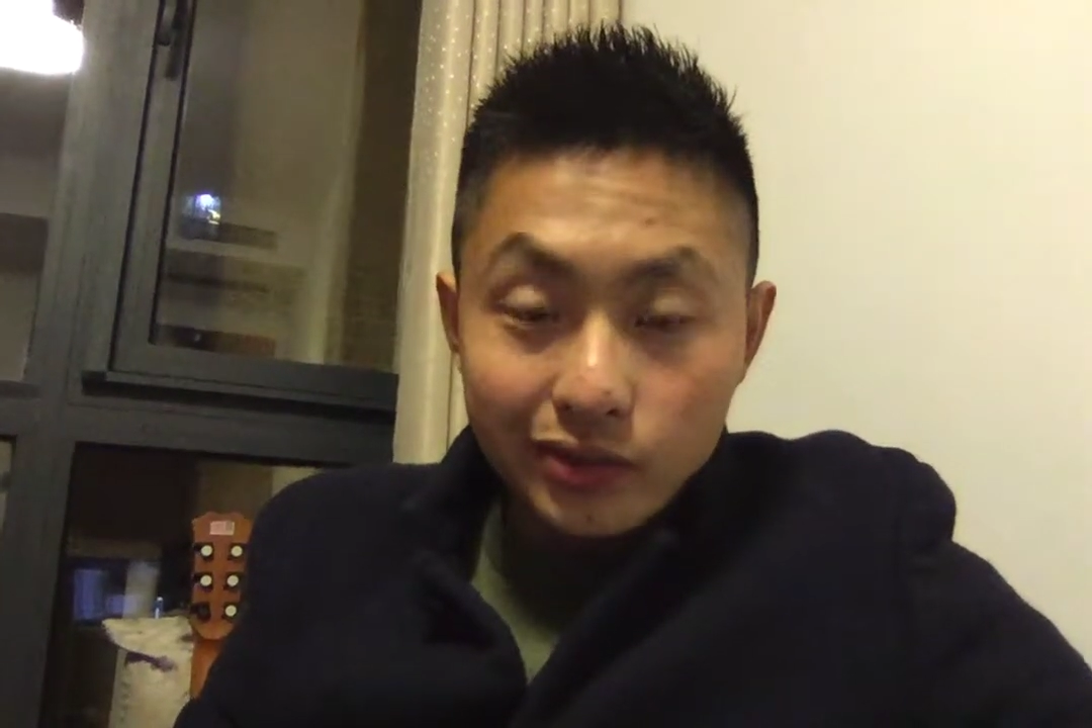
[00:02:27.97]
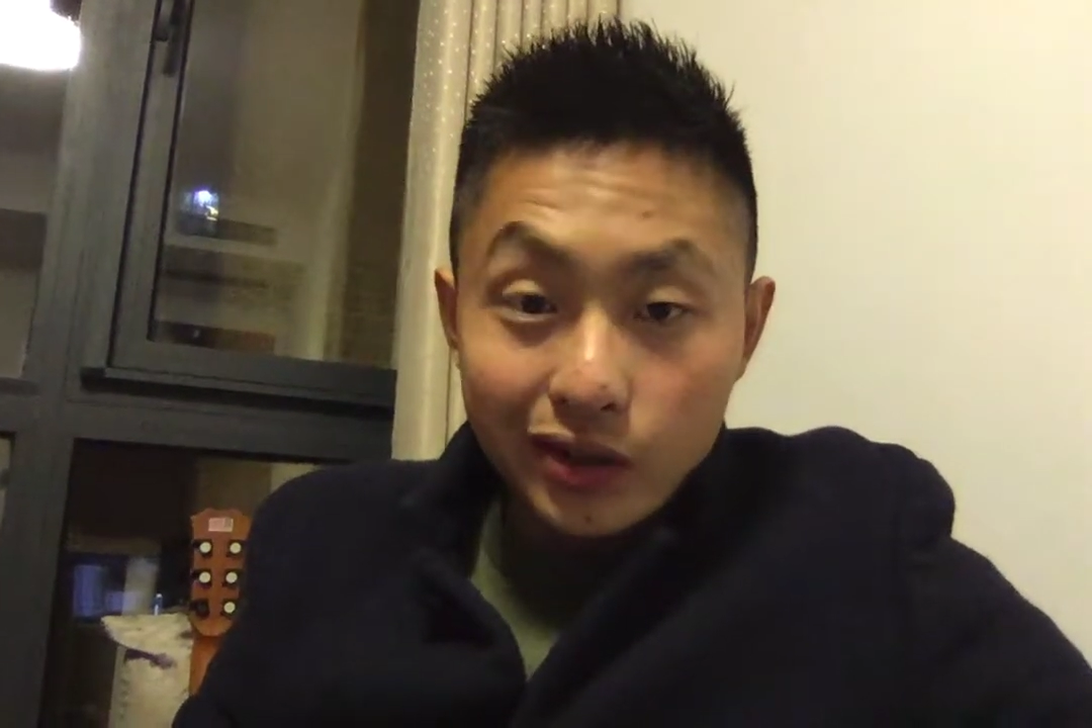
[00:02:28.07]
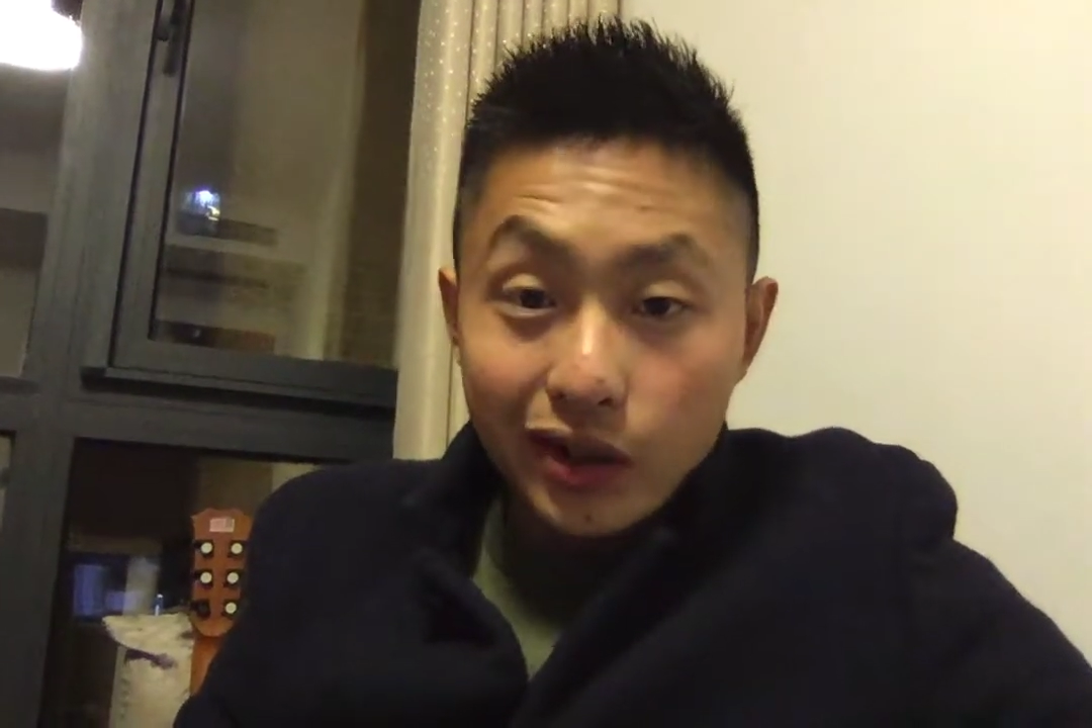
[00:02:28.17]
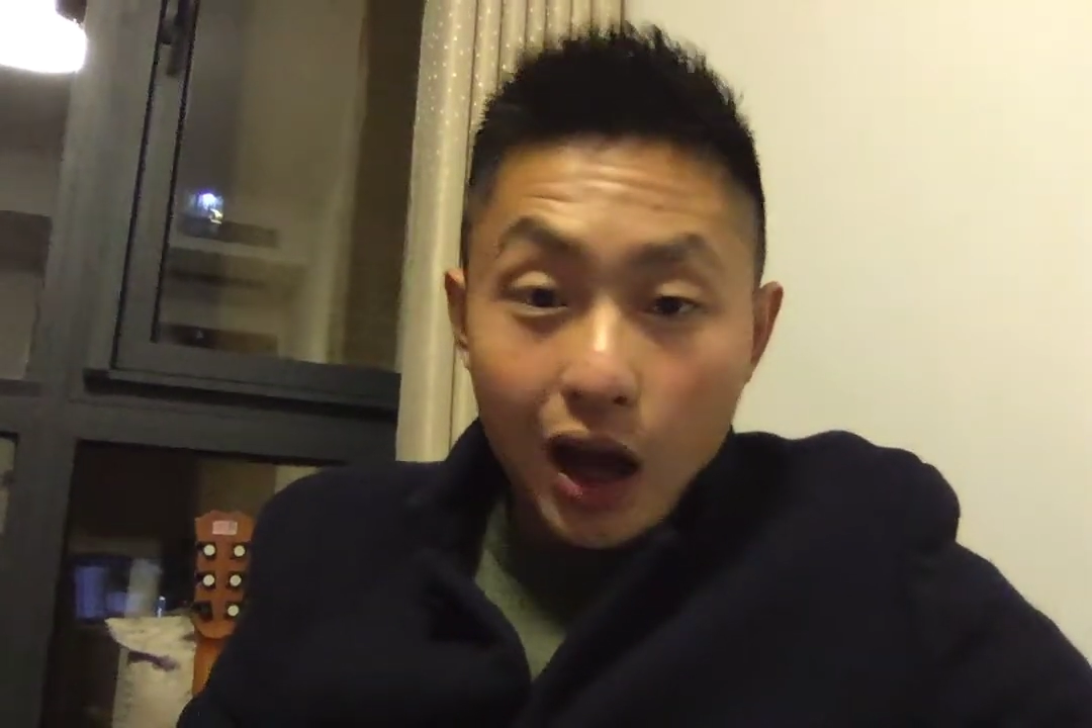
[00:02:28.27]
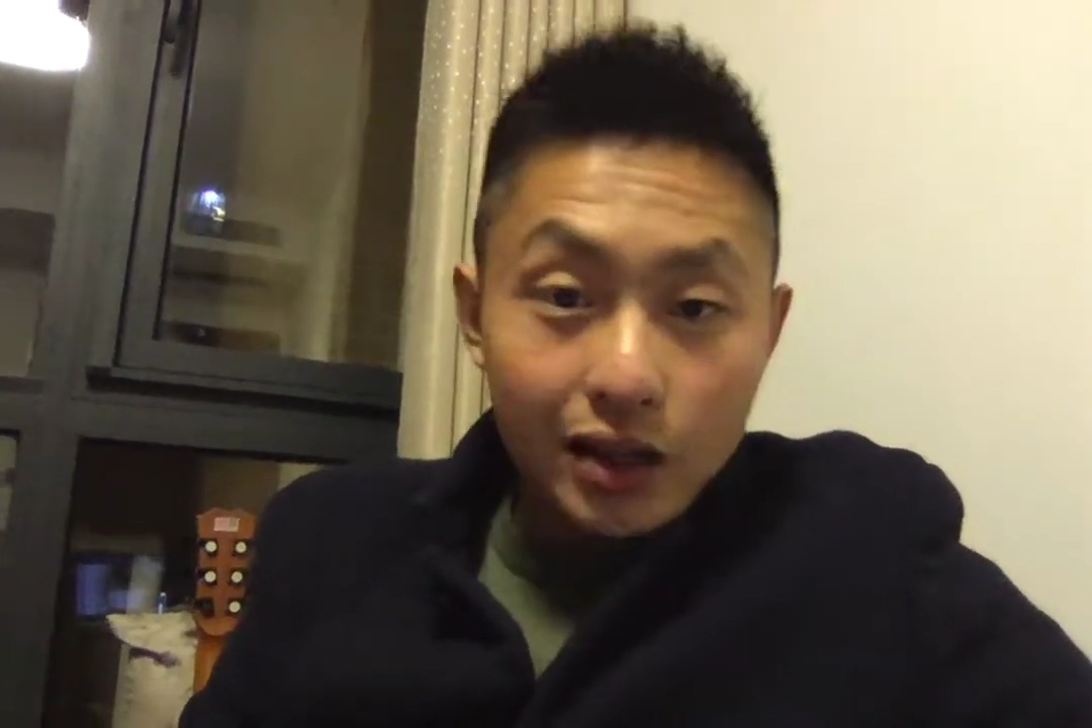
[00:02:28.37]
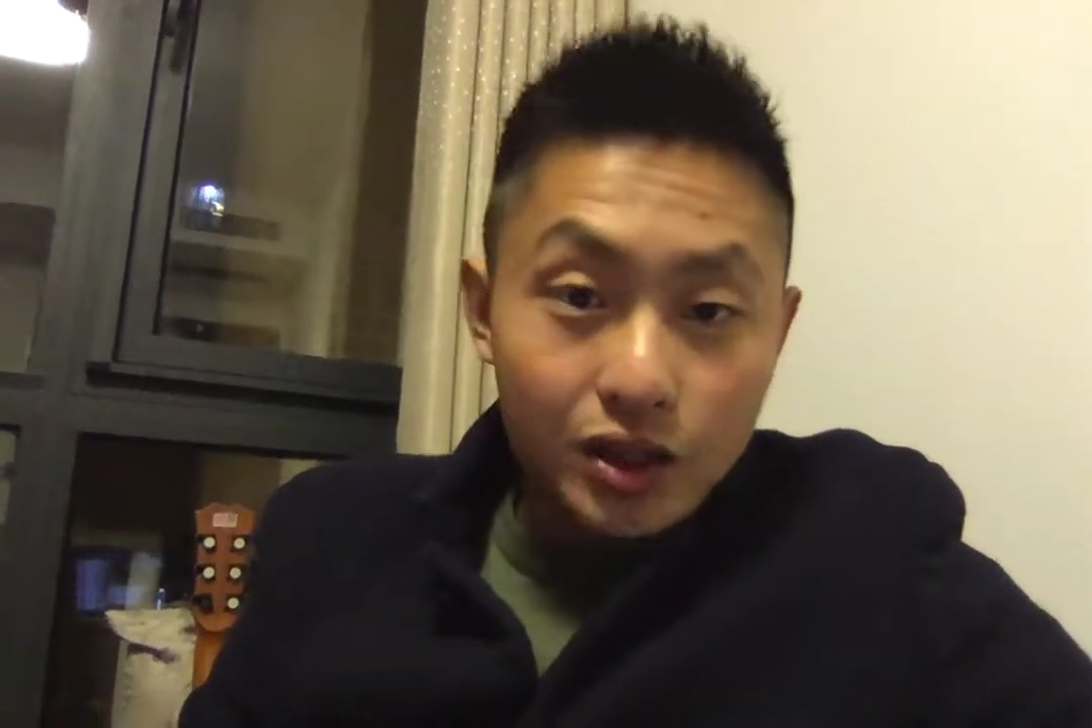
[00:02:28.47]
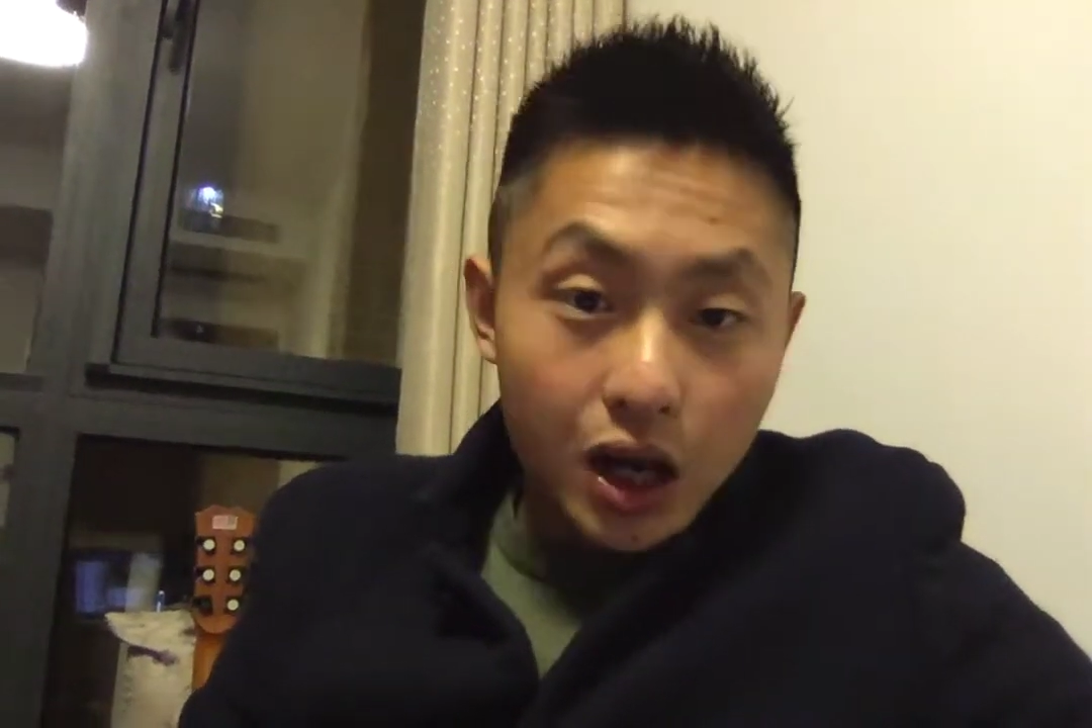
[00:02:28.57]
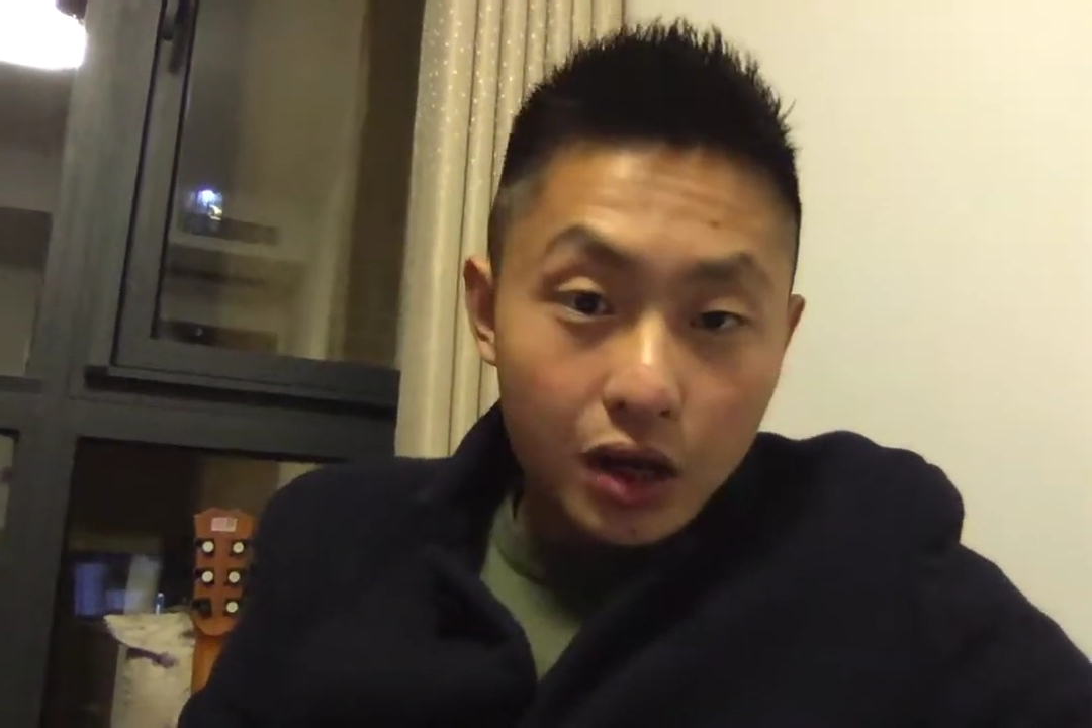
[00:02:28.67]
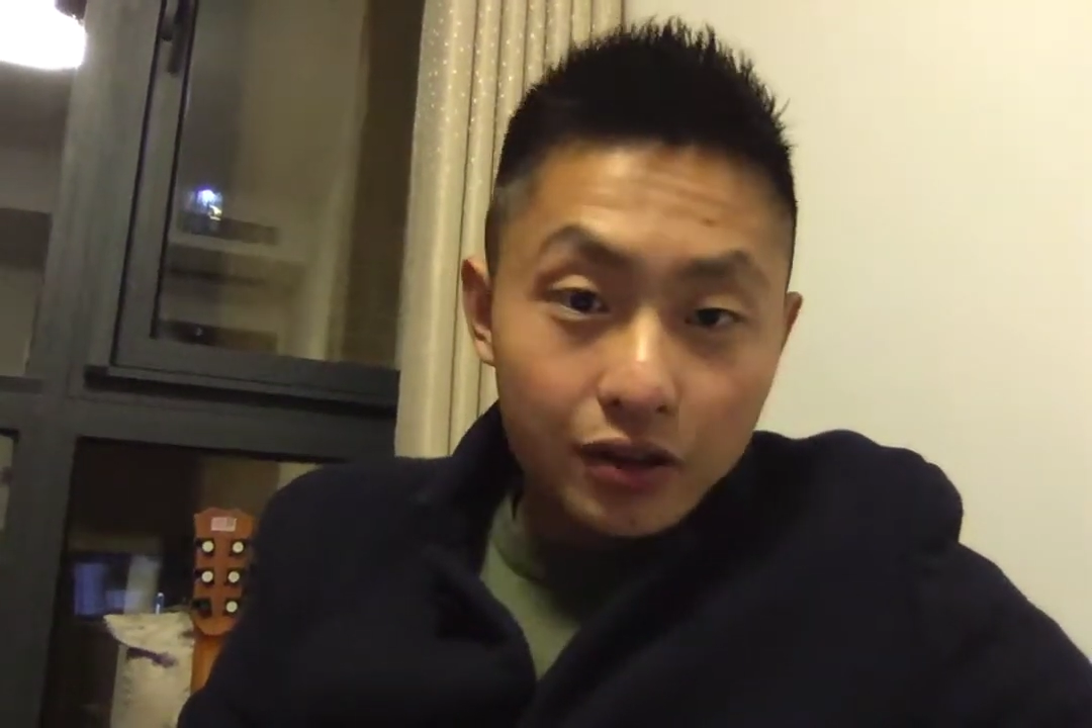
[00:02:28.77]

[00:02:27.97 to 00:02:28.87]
you got a ton